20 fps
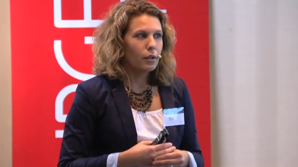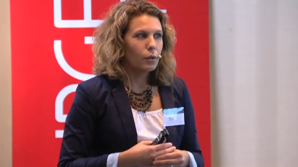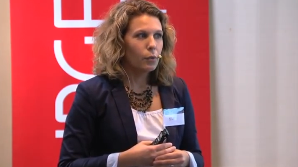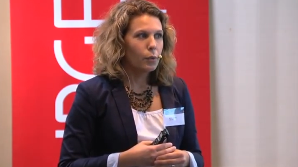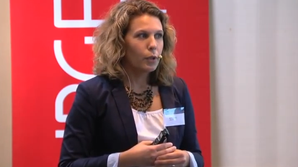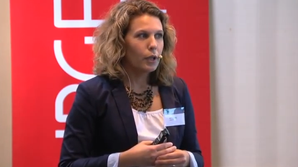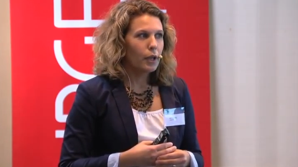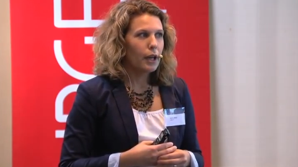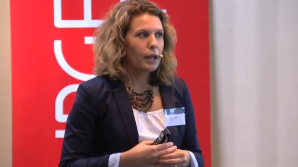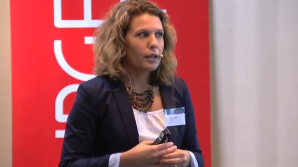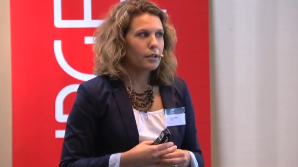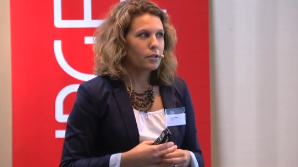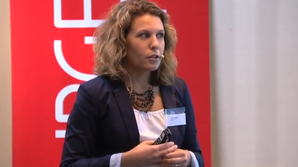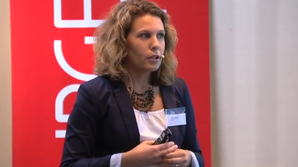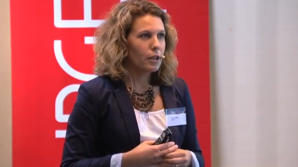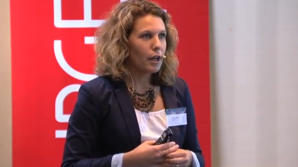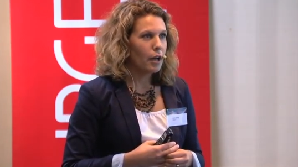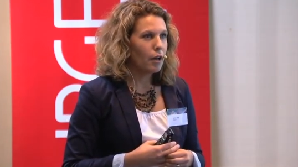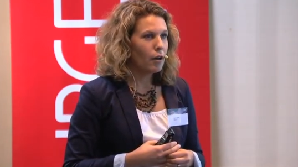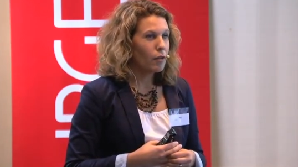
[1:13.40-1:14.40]
we
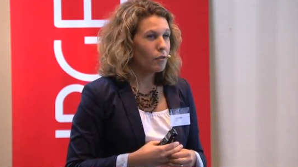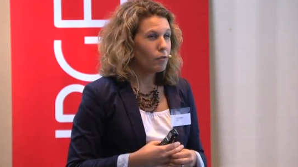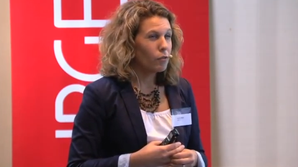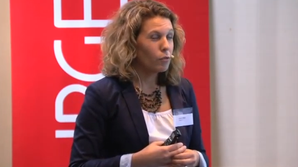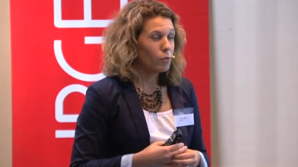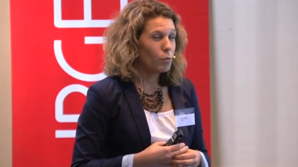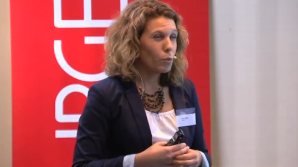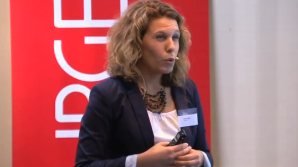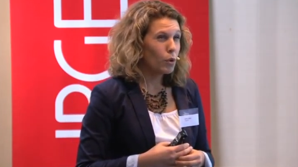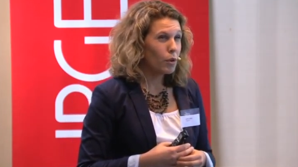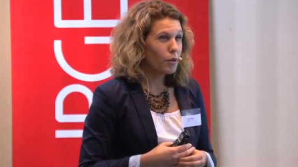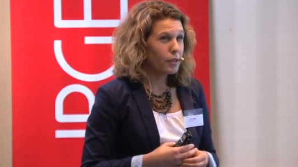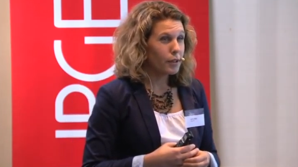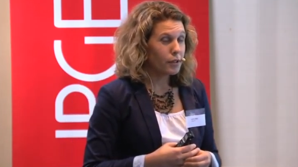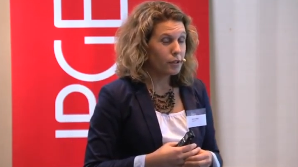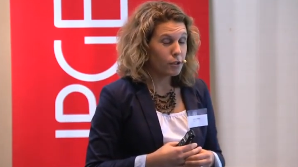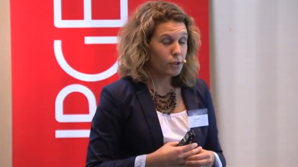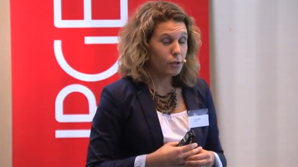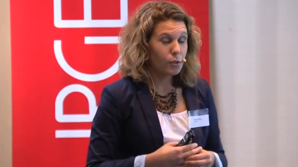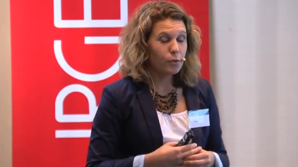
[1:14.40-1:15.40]
actually have more
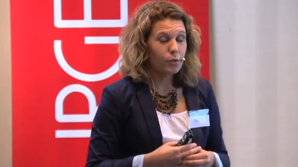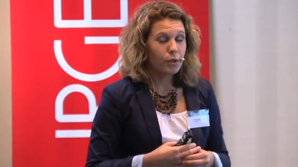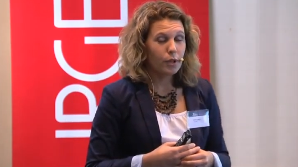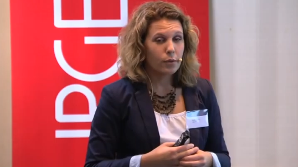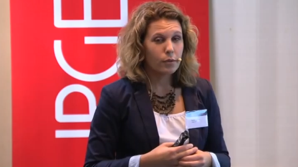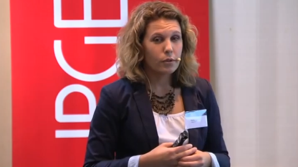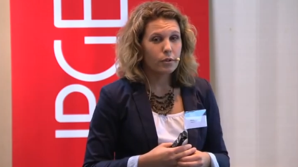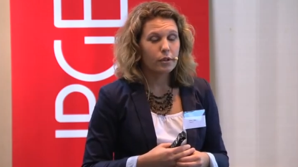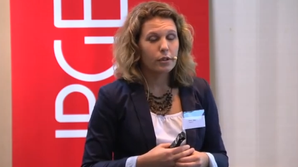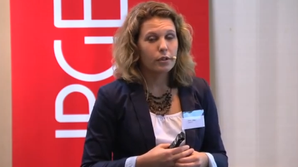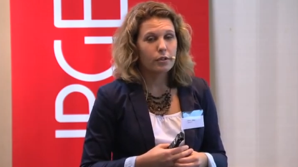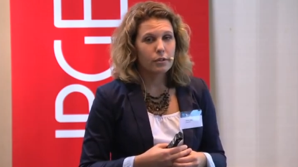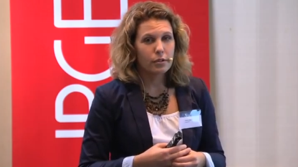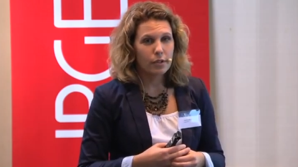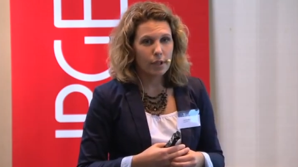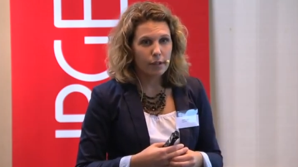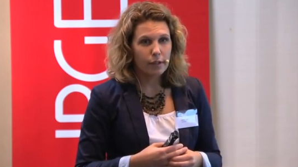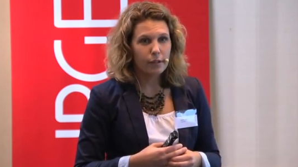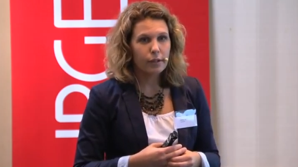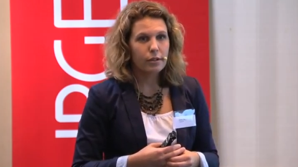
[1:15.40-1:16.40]
than 2,000
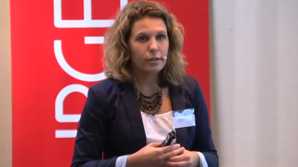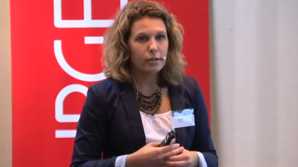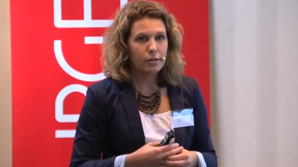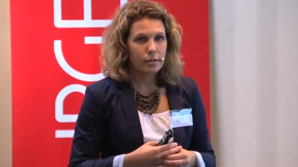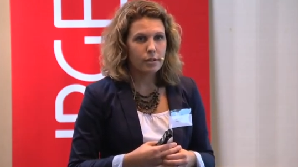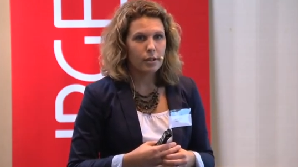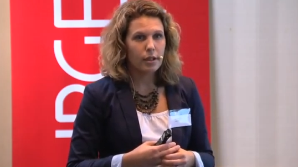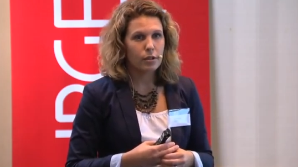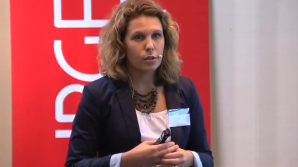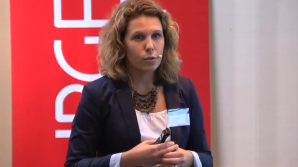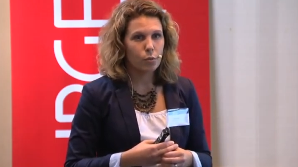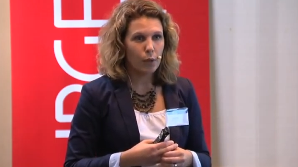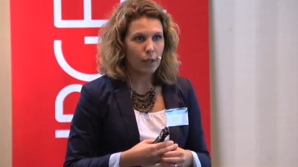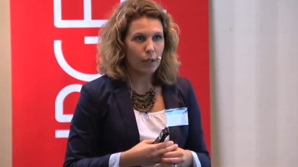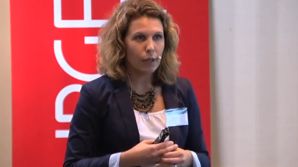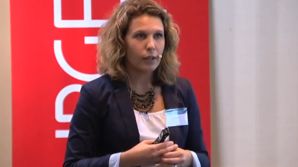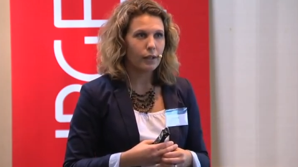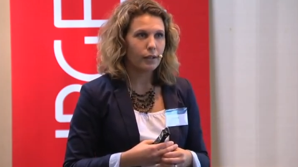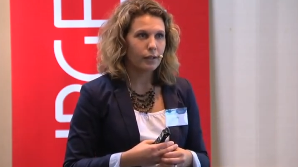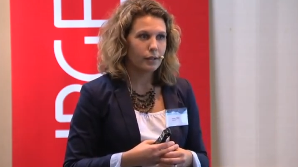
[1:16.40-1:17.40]
consultants as
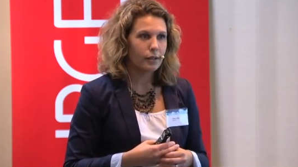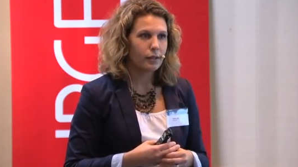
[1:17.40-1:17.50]
well,